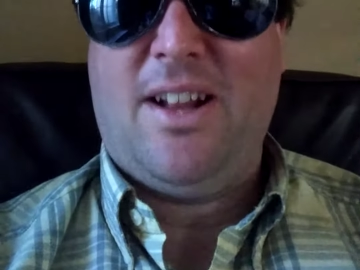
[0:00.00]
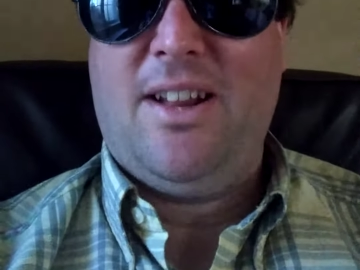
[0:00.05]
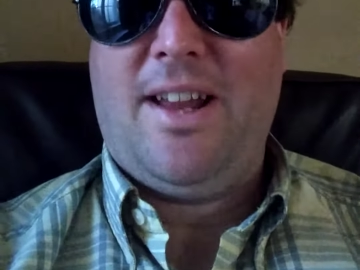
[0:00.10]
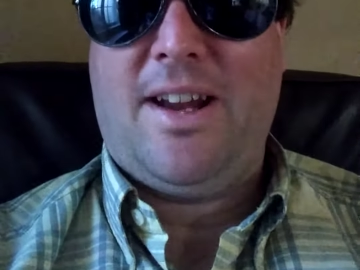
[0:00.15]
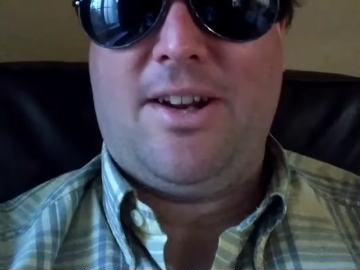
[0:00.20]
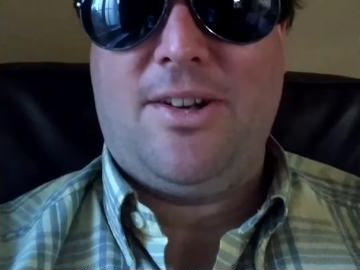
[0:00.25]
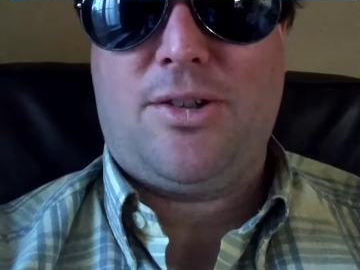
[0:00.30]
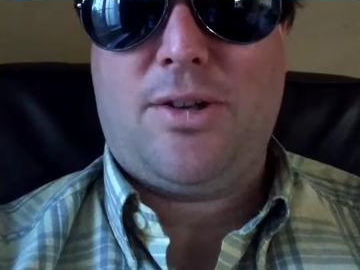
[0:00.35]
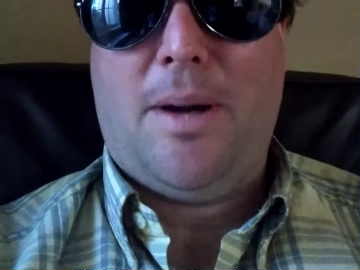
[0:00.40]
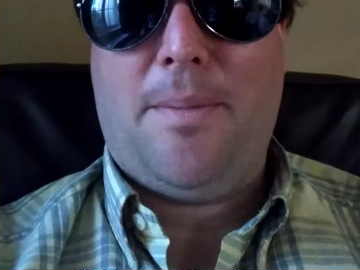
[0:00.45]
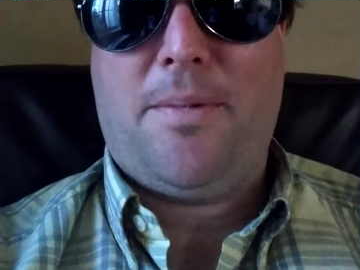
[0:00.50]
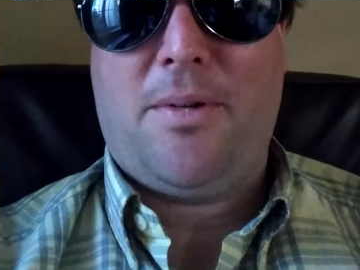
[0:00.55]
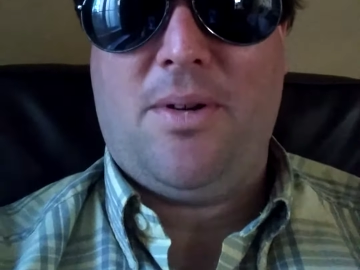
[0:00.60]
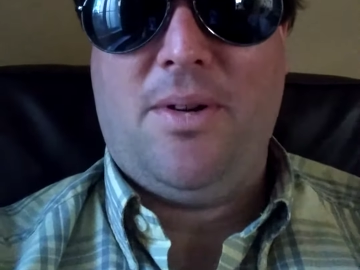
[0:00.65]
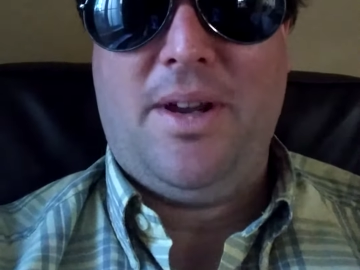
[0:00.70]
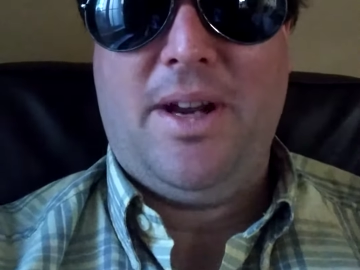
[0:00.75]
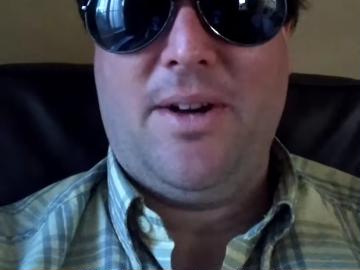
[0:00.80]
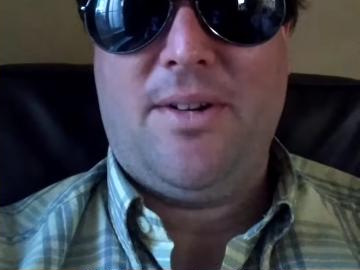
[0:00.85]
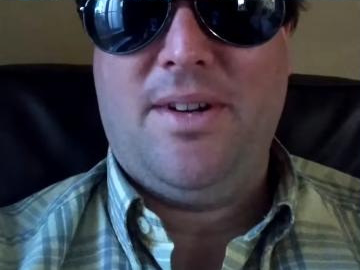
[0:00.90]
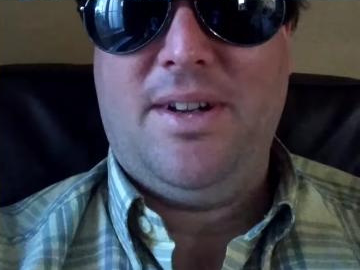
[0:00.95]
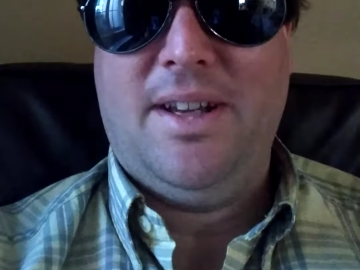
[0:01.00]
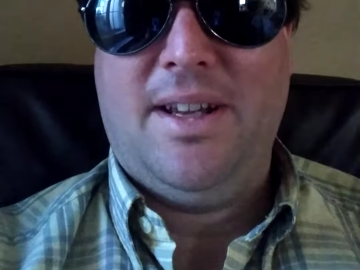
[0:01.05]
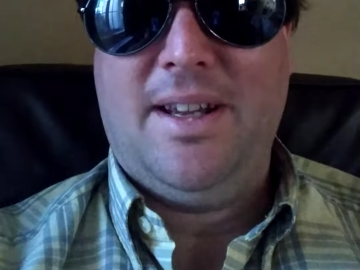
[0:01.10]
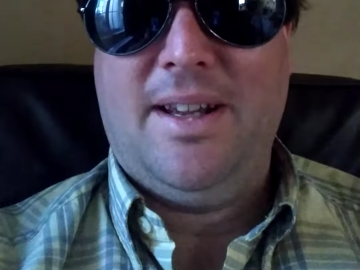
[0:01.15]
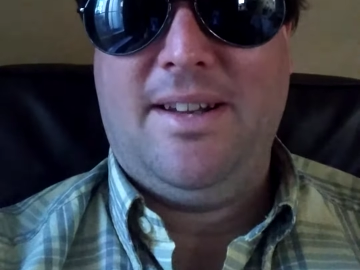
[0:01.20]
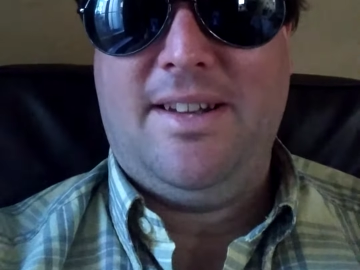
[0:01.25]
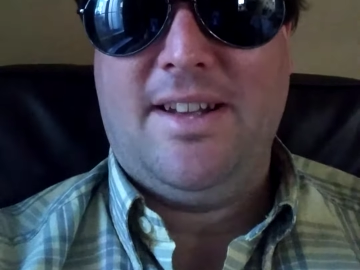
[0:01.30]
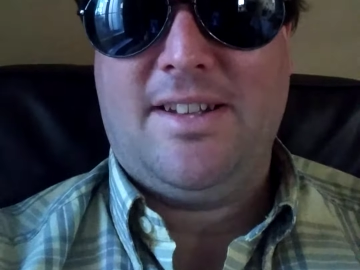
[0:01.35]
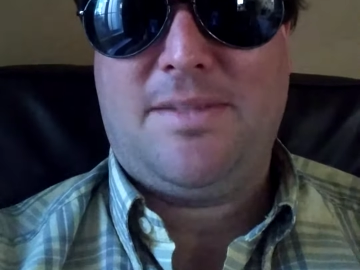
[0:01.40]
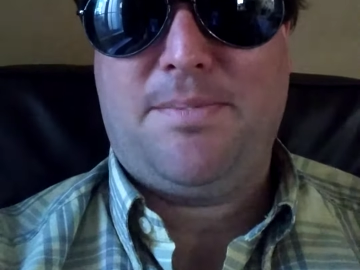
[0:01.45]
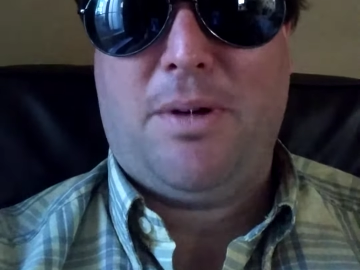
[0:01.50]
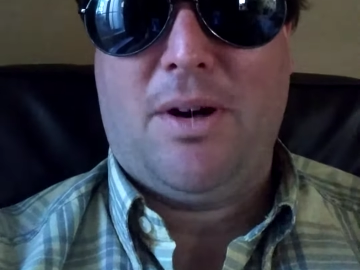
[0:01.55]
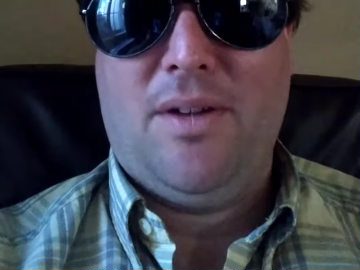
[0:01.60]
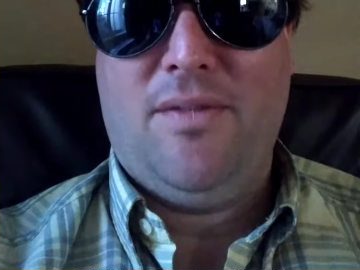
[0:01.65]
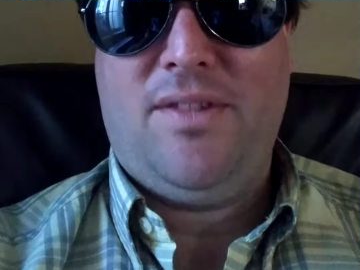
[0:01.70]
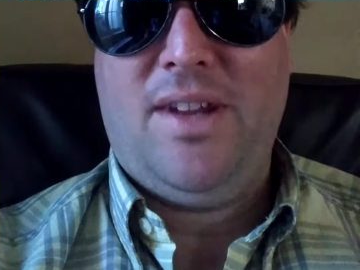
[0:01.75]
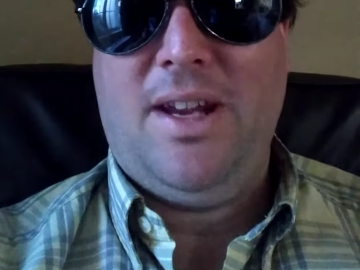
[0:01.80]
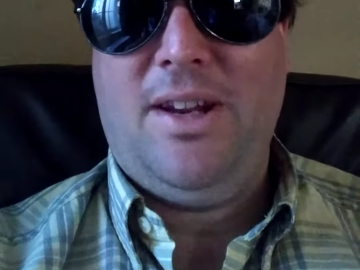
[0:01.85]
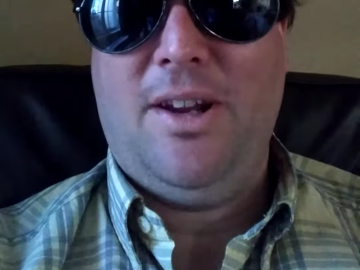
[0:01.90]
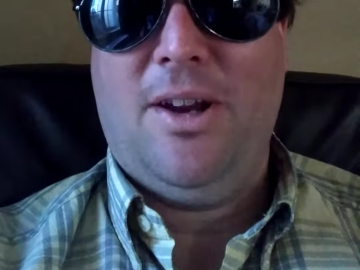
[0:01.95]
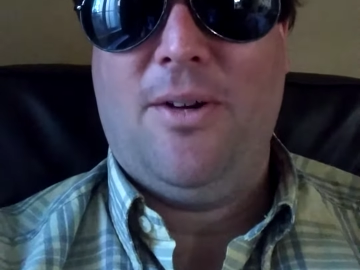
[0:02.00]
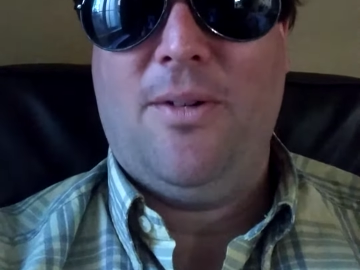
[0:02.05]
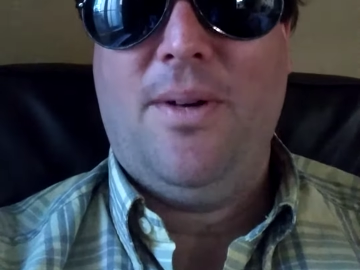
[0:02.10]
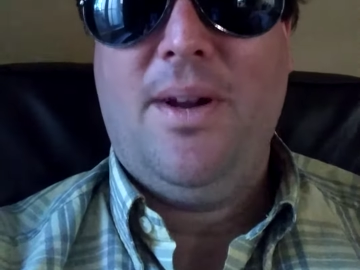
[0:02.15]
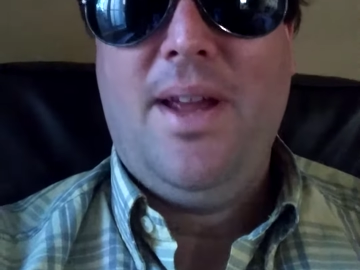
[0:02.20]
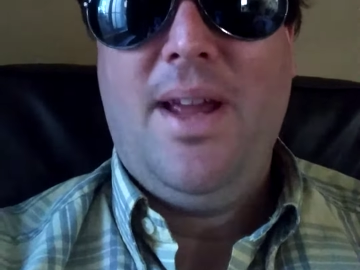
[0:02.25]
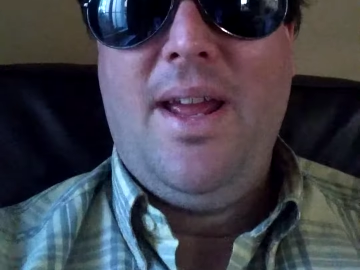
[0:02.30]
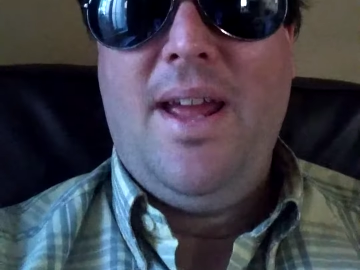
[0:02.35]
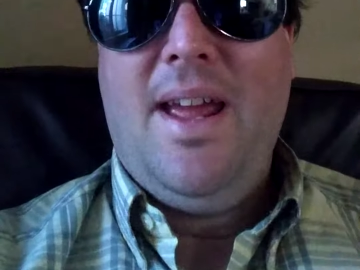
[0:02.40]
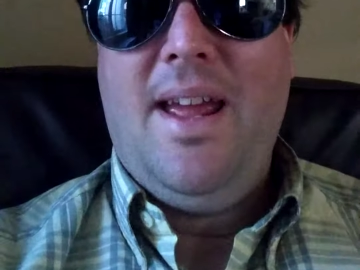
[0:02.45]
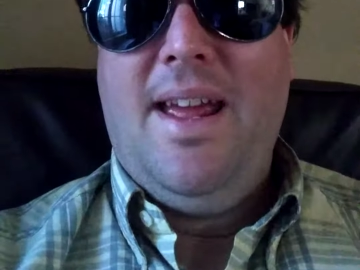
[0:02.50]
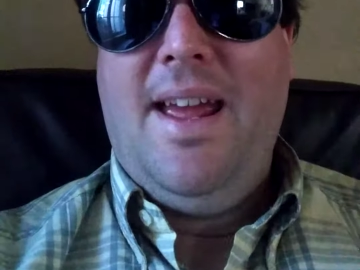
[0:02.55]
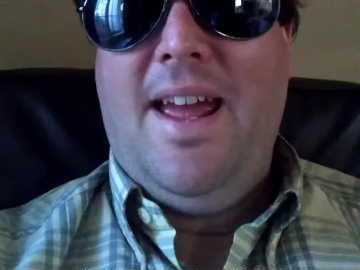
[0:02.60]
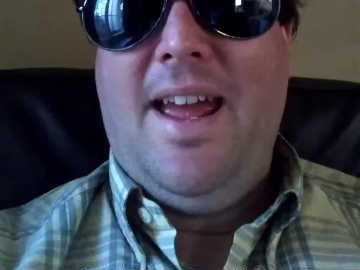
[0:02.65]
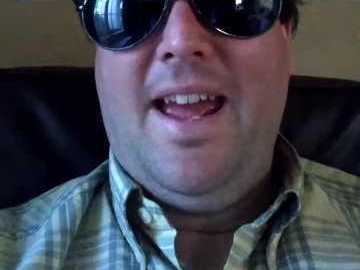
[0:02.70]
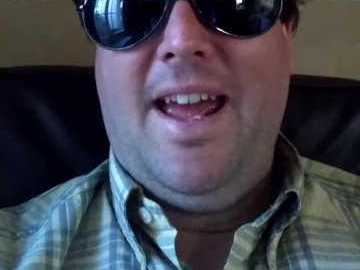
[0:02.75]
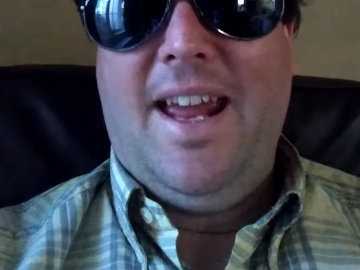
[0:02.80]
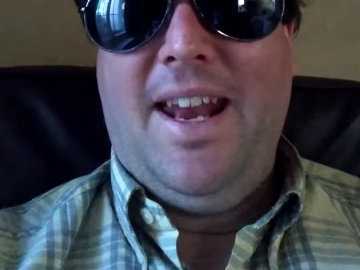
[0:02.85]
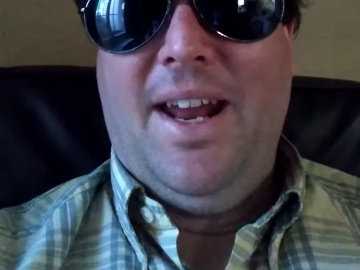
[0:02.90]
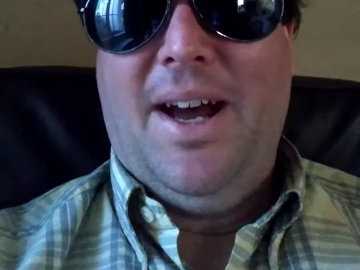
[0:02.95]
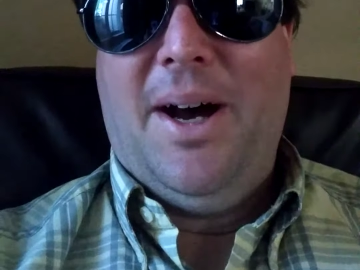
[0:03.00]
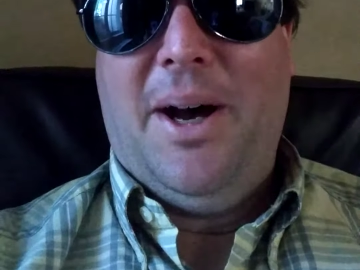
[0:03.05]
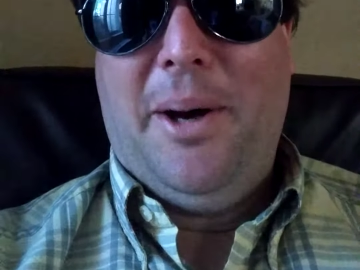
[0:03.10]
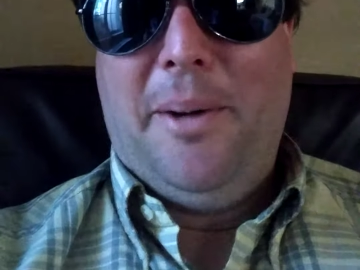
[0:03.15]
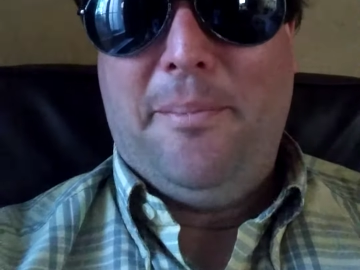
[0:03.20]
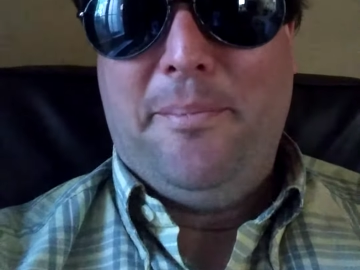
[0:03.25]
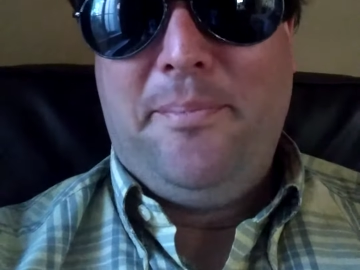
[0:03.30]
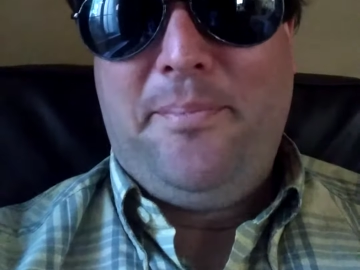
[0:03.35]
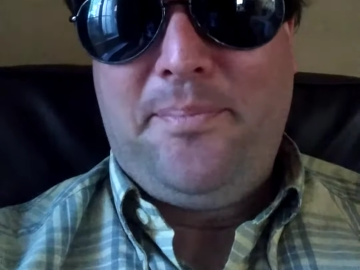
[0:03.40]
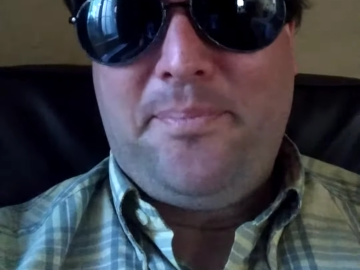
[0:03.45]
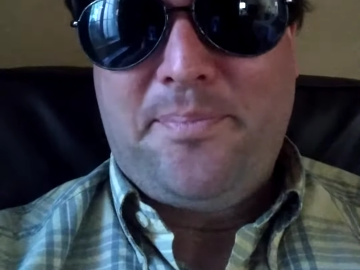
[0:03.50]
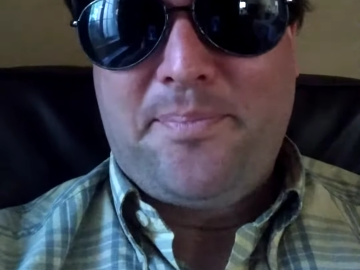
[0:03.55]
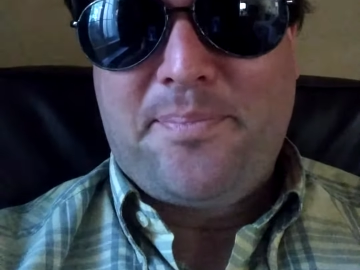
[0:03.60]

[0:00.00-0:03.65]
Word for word: like a tropical area this part of Dago, and um,